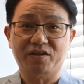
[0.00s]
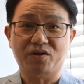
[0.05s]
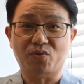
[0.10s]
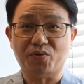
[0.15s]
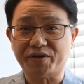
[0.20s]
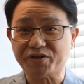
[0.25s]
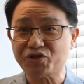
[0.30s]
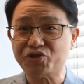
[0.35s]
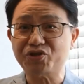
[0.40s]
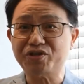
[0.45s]

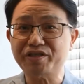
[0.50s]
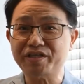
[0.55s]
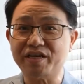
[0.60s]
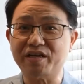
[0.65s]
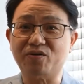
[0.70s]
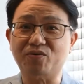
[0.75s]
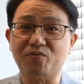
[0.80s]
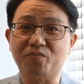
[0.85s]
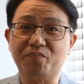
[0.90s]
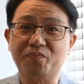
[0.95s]
Question
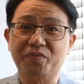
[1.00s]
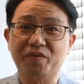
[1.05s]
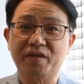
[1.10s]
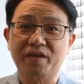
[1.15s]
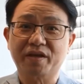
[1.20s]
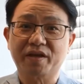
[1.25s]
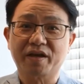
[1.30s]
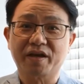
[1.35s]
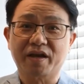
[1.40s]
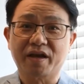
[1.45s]
now,
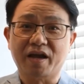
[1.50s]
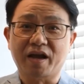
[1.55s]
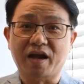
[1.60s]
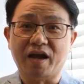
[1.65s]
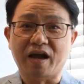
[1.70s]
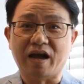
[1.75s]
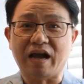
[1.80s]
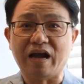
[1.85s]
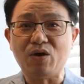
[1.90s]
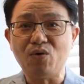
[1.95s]

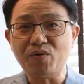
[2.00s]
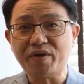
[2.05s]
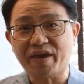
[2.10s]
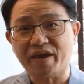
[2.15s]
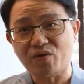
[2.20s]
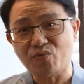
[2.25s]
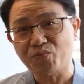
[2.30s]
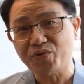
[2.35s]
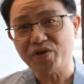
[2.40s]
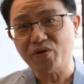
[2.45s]
how
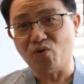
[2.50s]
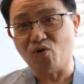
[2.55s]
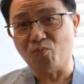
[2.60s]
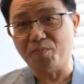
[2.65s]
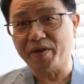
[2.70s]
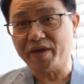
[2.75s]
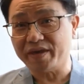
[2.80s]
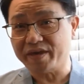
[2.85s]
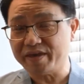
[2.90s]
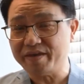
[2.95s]
can we
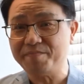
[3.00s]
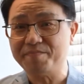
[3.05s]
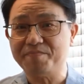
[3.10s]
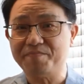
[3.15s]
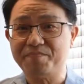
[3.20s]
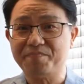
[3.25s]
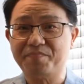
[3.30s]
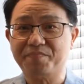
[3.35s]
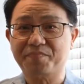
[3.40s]
obey Him?